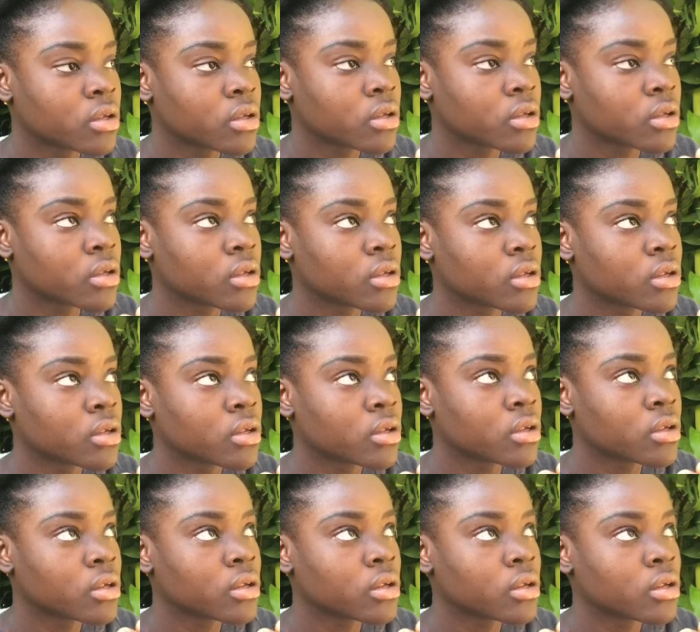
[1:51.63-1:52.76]
but I really
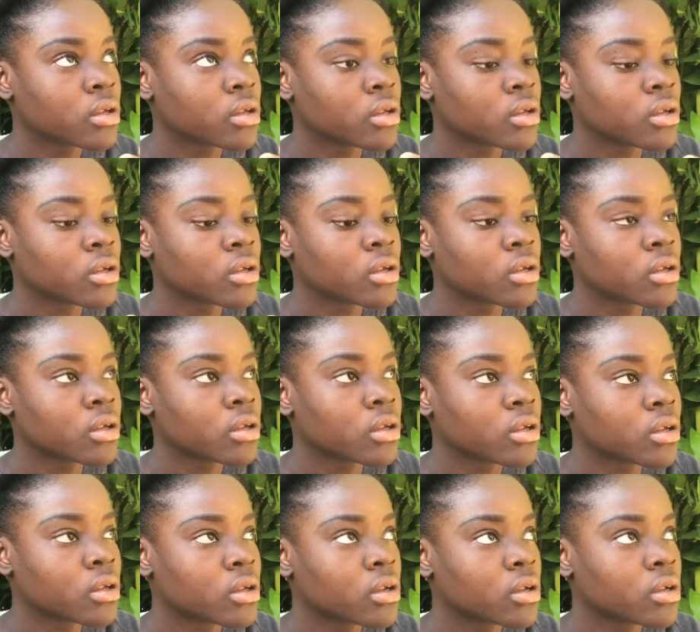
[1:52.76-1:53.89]
don't have any cash
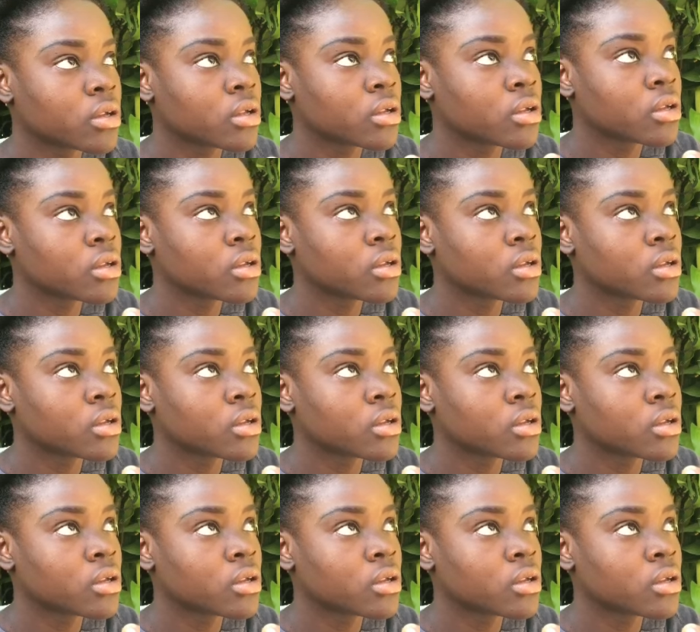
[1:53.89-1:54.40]
on me.